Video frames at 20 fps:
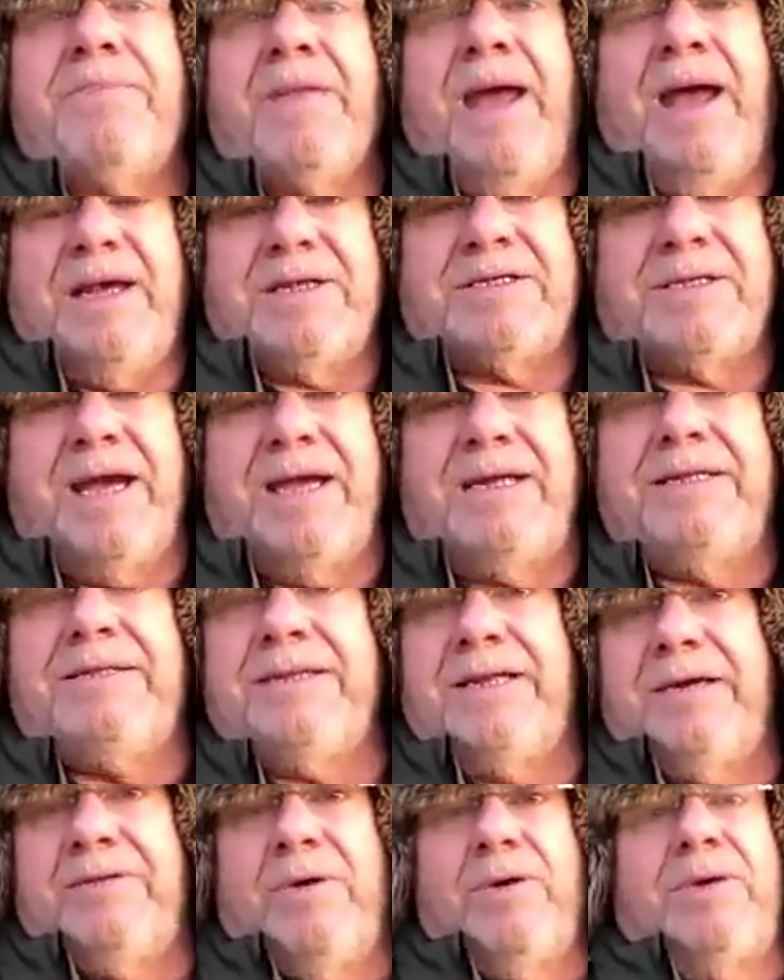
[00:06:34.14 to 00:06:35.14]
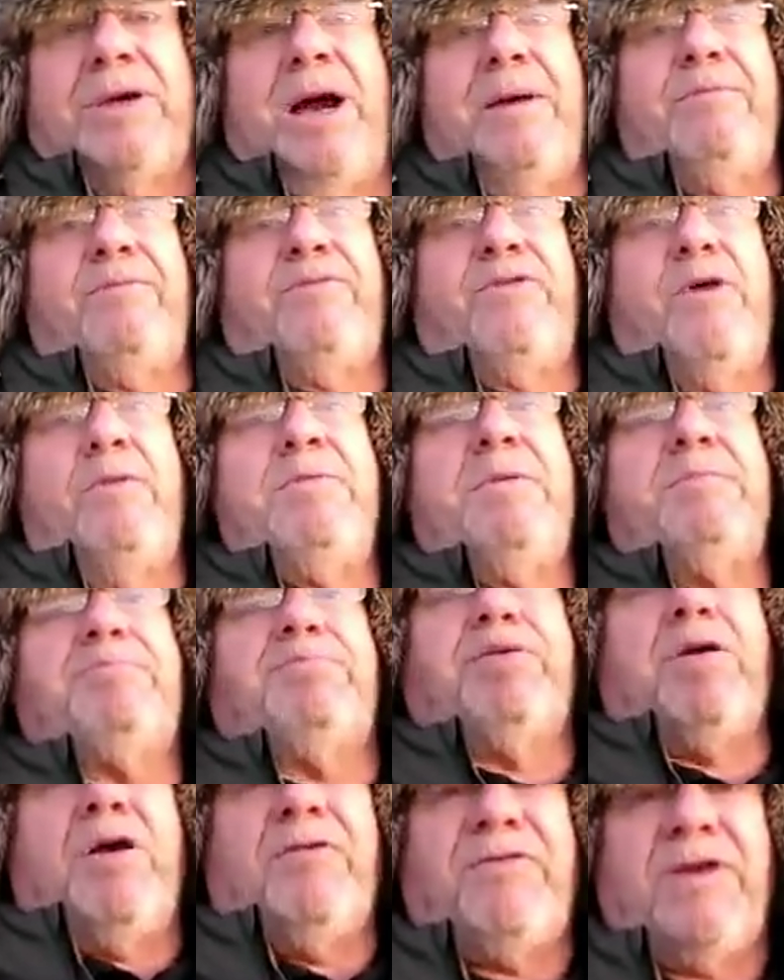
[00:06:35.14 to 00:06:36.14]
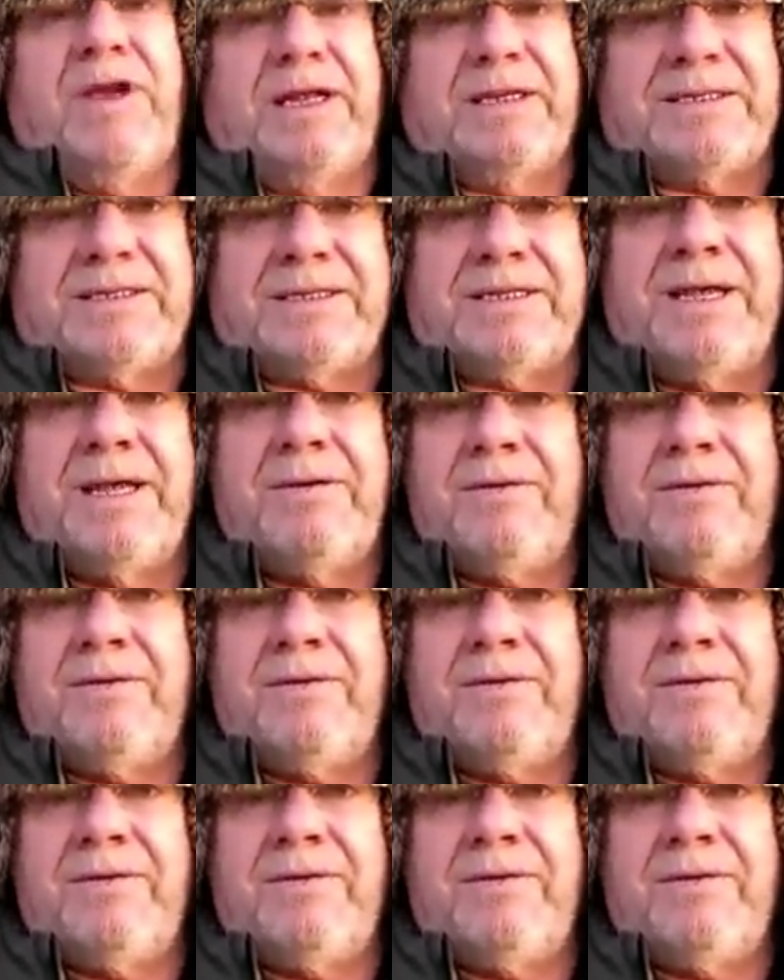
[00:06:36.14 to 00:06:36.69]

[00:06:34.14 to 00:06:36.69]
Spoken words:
has stated that it will come from profits.